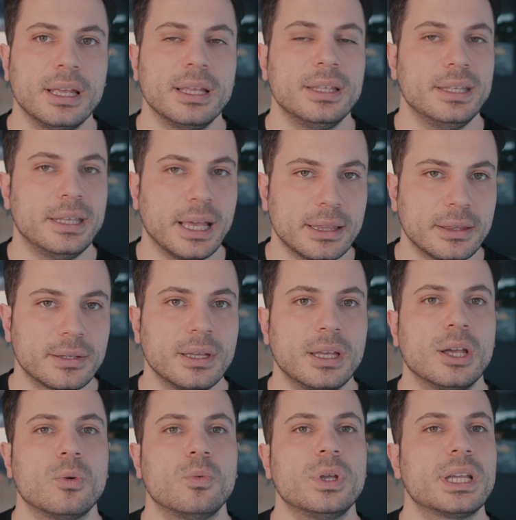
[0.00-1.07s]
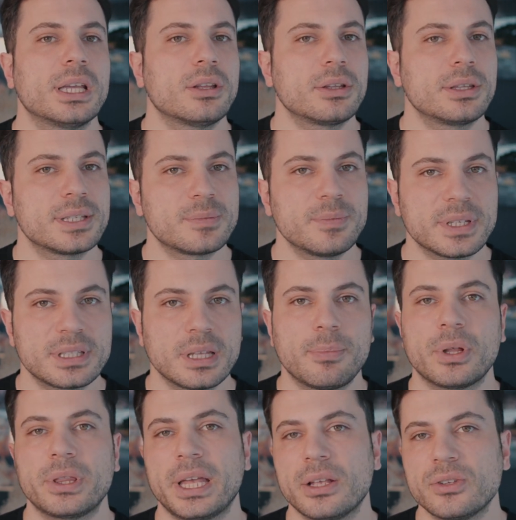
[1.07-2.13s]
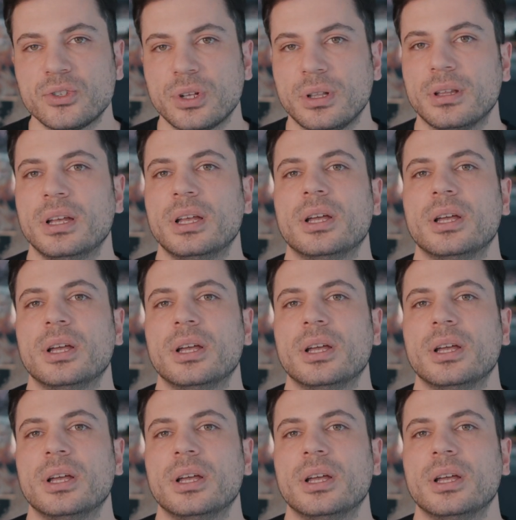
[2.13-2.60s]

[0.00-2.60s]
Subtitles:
Yet, we cannot dismiss the potential